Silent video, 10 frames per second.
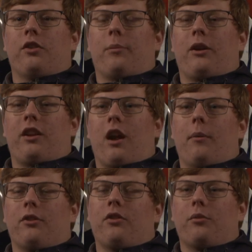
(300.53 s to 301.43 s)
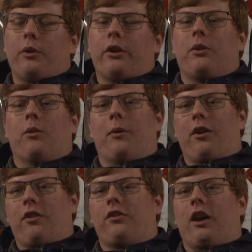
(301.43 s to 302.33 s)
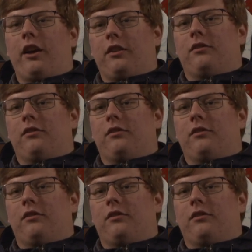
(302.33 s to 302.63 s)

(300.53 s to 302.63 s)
up on cameras. It's a really cool part of the sky.